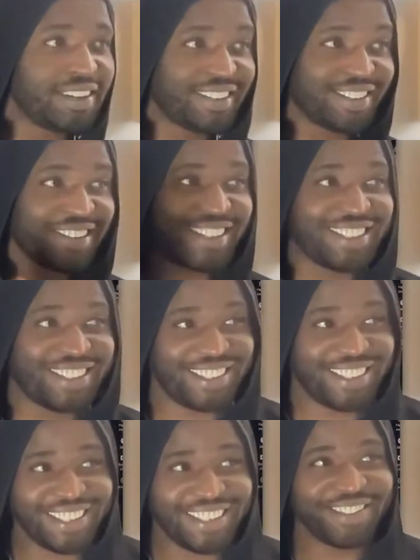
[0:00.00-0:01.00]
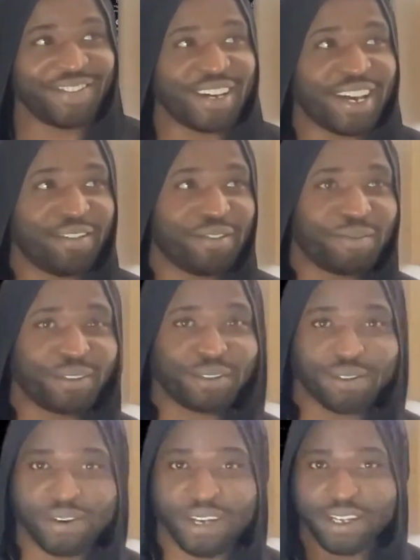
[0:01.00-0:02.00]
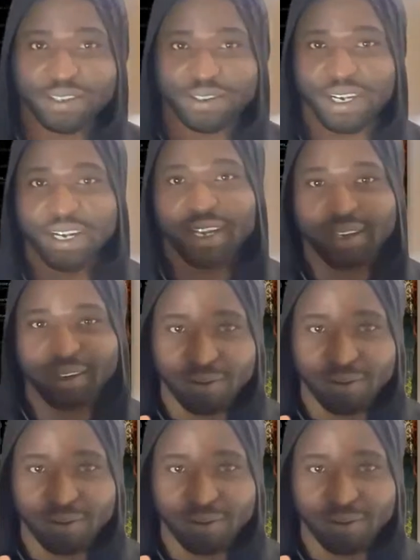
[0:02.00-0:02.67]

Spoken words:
As you can see, I have to put it over here so I can